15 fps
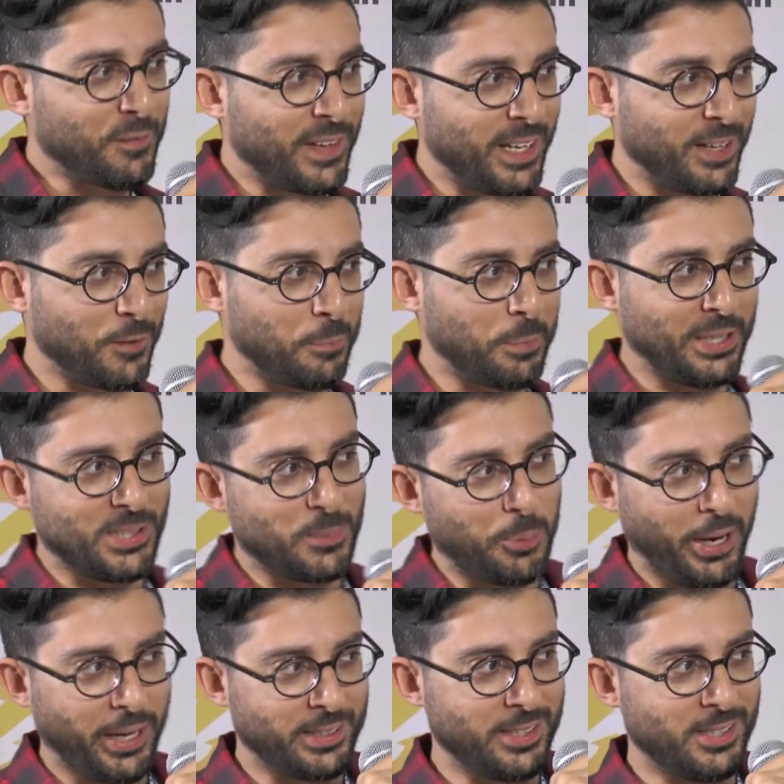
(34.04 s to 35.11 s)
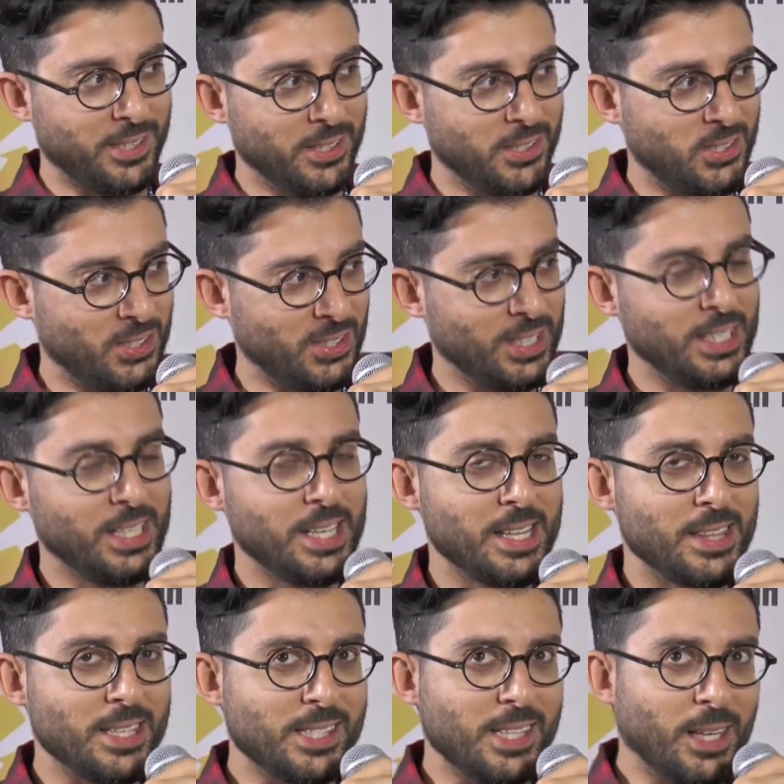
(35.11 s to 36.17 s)
fan of best practices.
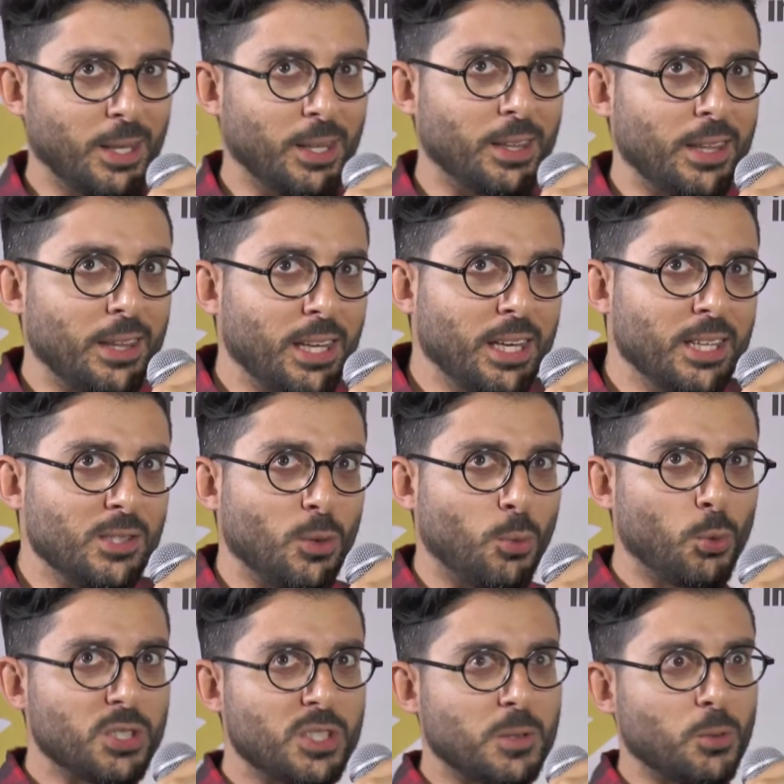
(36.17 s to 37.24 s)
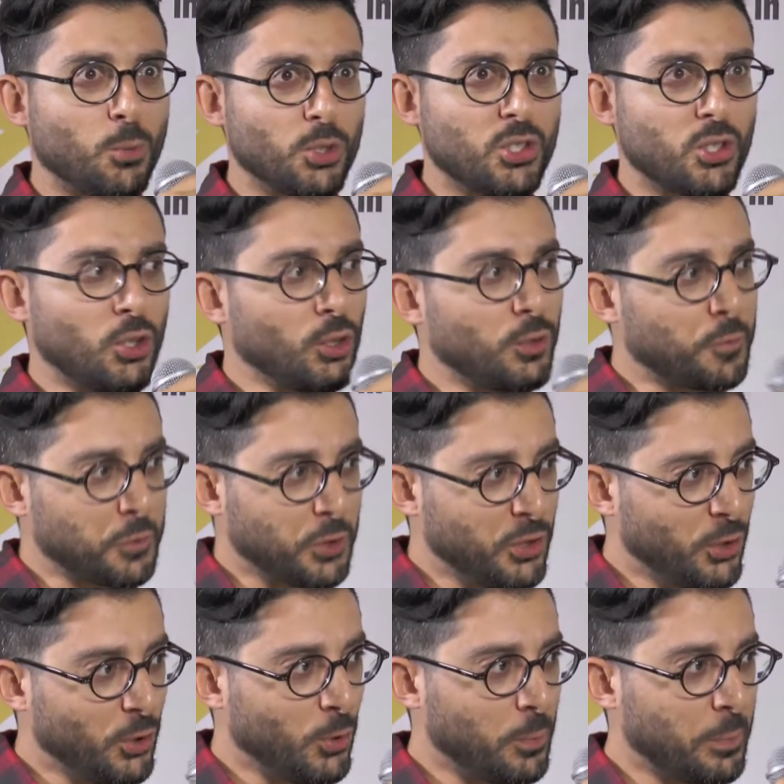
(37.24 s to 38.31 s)
The thing is, what's good for
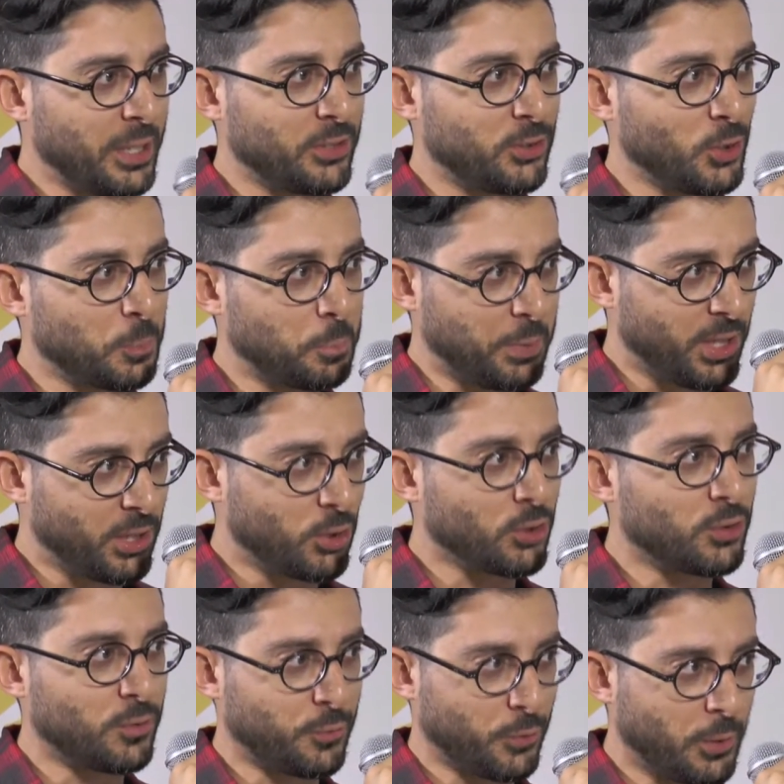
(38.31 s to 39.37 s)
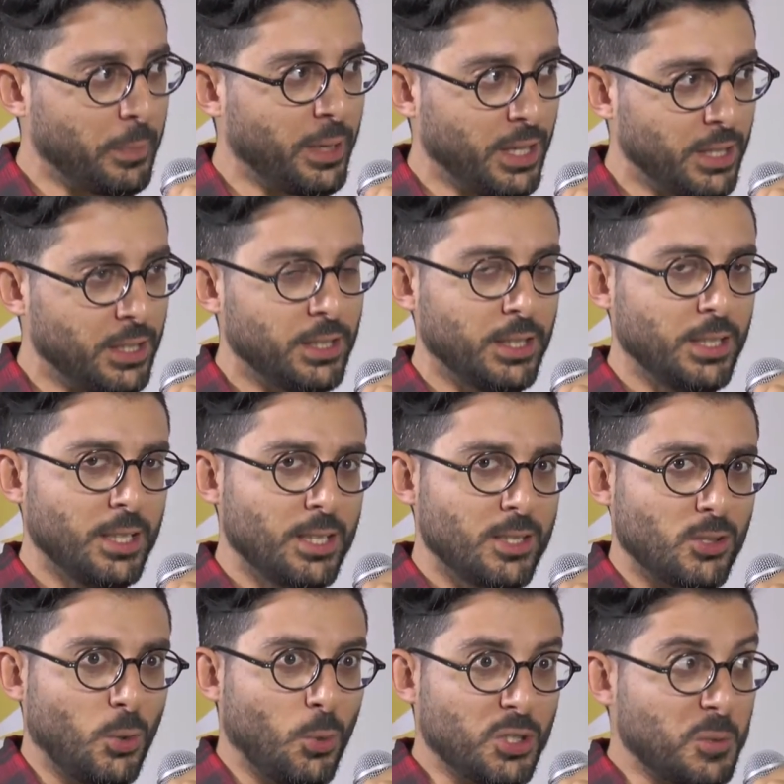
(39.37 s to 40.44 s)
you might not be good for me.
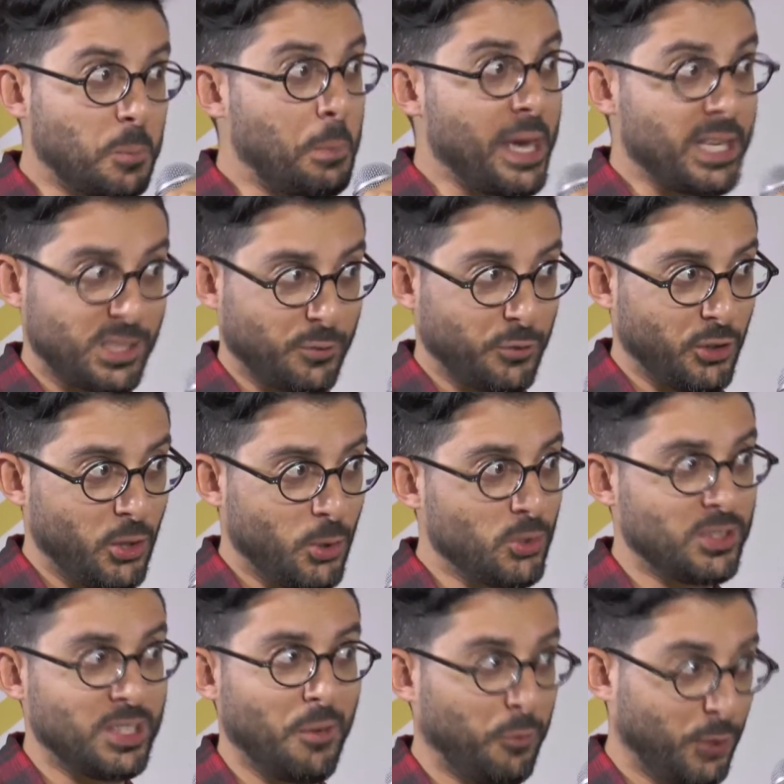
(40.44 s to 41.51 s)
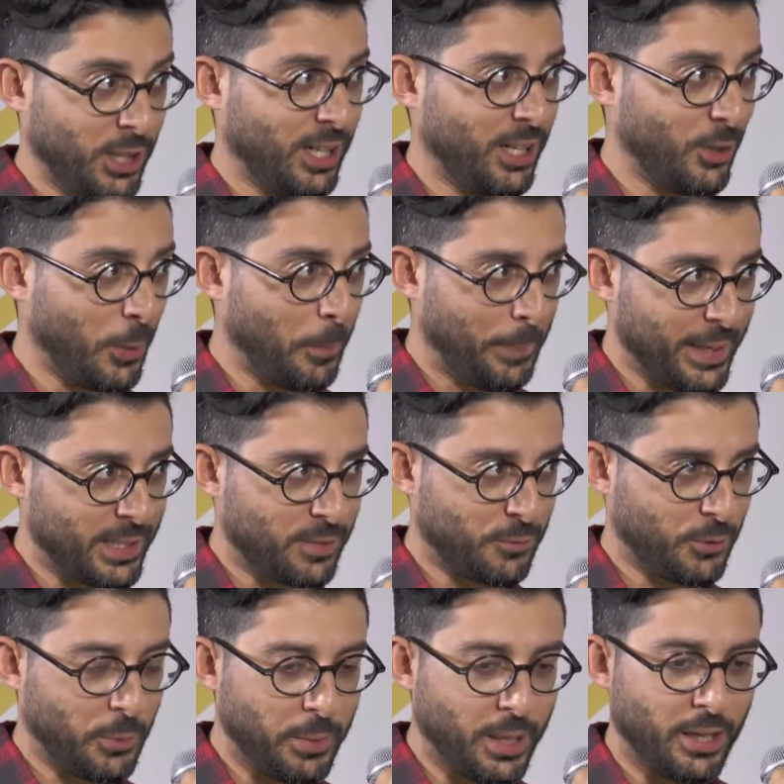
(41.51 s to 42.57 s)
So what's best for you is definitely not best
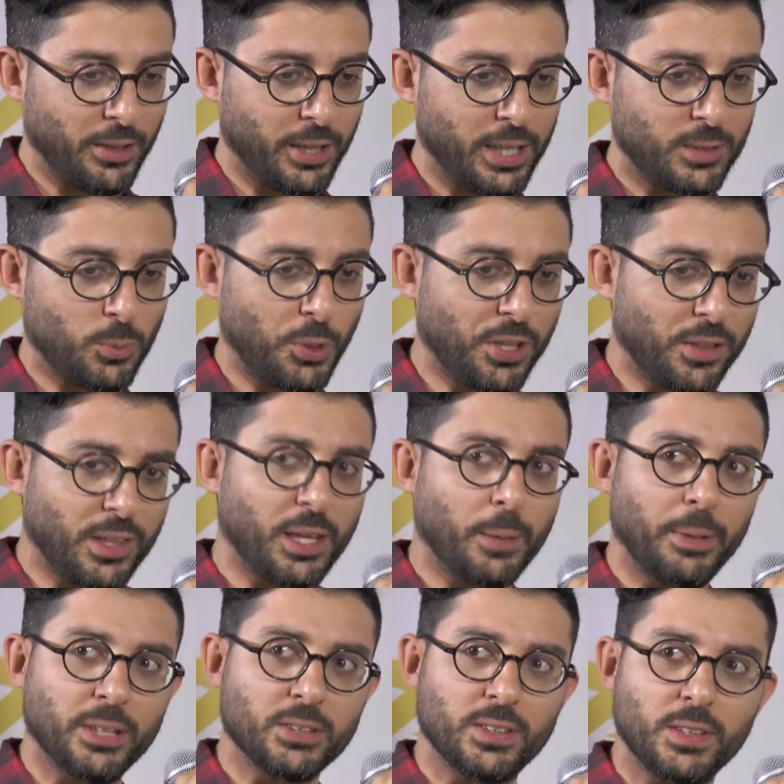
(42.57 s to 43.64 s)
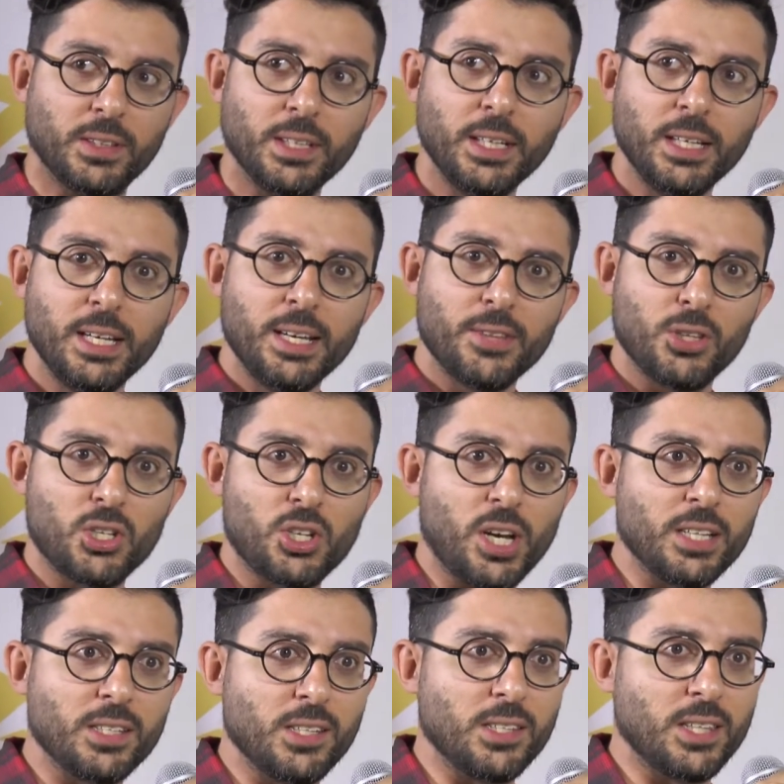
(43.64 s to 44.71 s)
for me, right? When you think about it, the
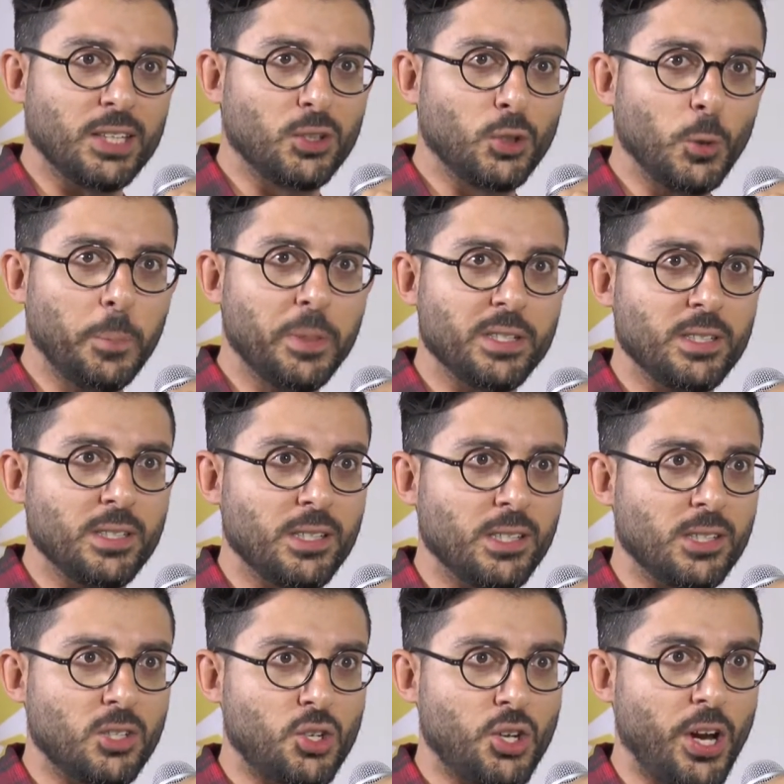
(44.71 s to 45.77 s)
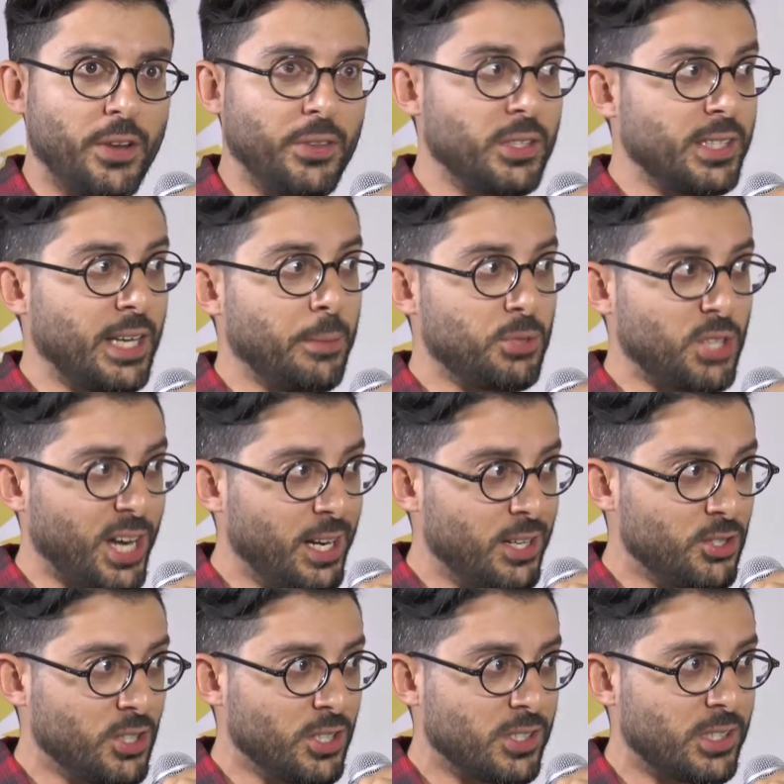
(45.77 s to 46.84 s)
chances that two businesses share the same
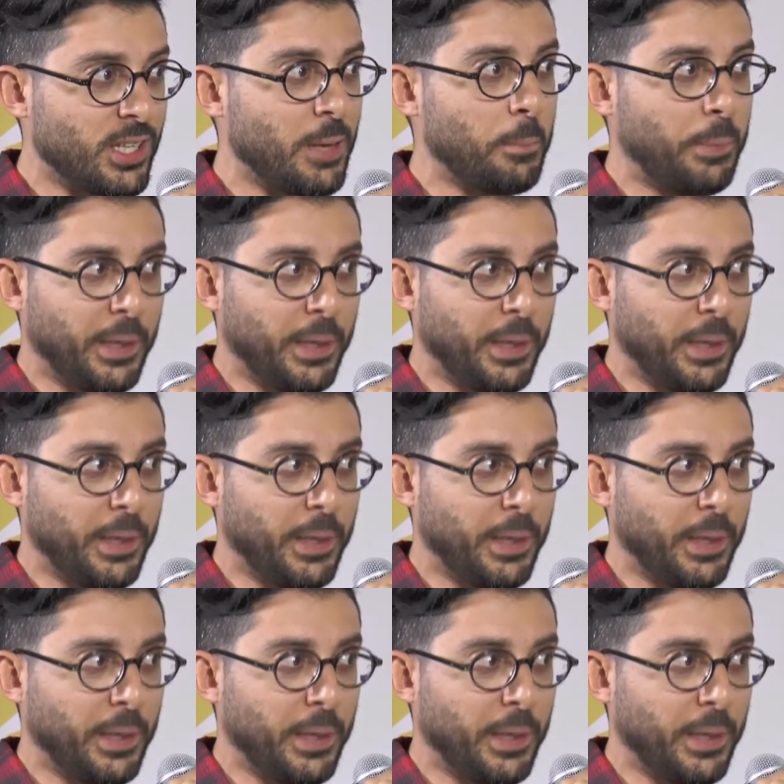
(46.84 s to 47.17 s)
challenges, same